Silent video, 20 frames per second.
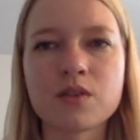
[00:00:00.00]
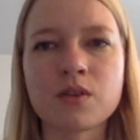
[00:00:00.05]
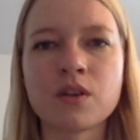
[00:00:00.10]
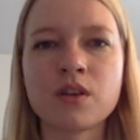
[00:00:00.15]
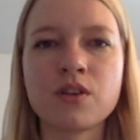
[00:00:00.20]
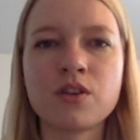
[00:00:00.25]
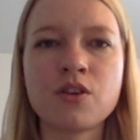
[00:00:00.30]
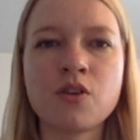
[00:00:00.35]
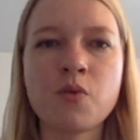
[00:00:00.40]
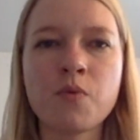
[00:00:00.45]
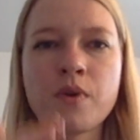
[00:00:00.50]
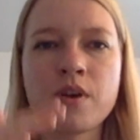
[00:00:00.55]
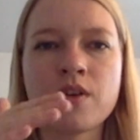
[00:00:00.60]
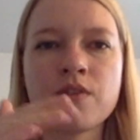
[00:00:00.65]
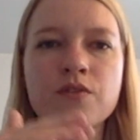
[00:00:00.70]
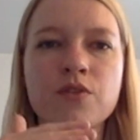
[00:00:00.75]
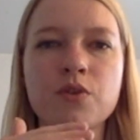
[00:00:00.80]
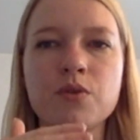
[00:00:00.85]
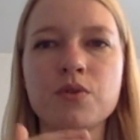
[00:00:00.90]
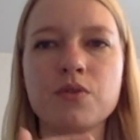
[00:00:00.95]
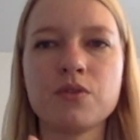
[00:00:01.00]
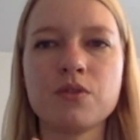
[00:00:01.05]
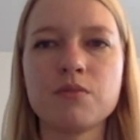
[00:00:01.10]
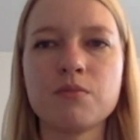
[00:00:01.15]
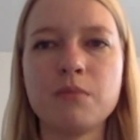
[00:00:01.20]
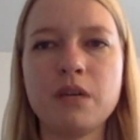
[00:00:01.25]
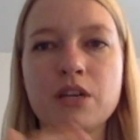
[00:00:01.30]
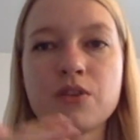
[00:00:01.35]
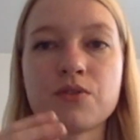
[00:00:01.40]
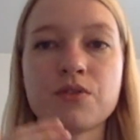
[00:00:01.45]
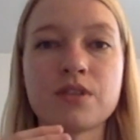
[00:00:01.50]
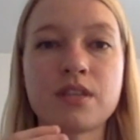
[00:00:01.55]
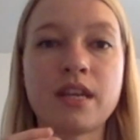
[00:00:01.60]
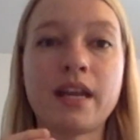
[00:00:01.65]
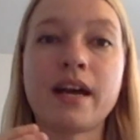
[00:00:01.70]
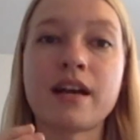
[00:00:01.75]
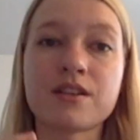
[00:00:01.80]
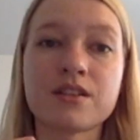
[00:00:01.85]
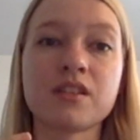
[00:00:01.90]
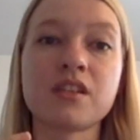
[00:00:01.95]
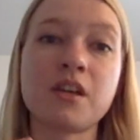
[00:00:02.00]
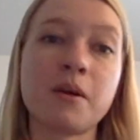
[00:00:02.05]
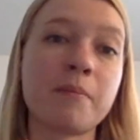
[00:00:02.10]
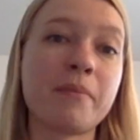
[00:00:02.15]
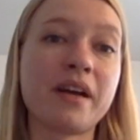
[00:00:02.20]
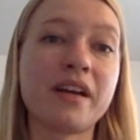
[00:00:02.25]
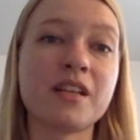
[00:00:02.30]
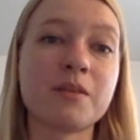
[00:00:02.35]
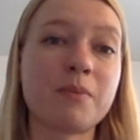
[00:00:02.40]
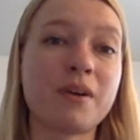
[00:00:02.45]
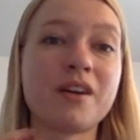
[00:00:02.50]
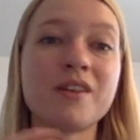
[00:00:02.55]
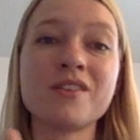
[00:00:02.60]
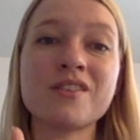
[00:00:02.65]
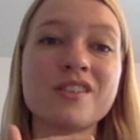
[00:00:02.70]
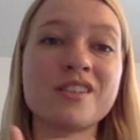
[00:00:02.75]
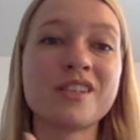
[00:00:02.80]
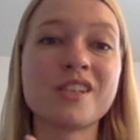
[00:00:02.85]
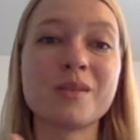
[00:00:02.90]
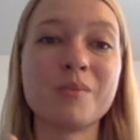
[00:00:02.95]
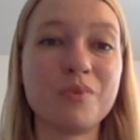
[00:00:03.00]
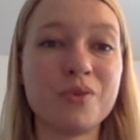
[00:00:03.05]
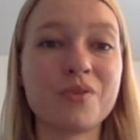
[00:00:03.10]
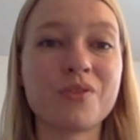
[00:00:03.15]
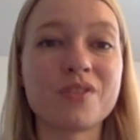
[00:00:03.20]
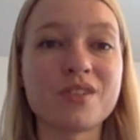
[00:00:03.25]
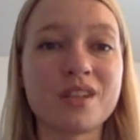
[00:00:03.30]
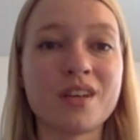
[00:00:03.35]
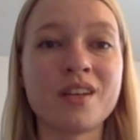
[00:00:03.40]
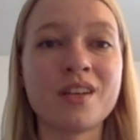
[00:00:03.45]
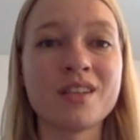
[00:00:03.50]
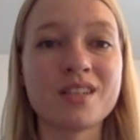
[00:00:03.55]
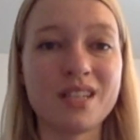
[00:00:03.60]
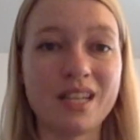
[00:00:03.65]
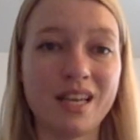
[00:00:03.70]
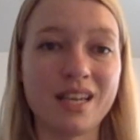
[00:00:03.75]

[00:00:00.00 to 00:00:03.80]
or one of those majors that actually combines biology and computer science and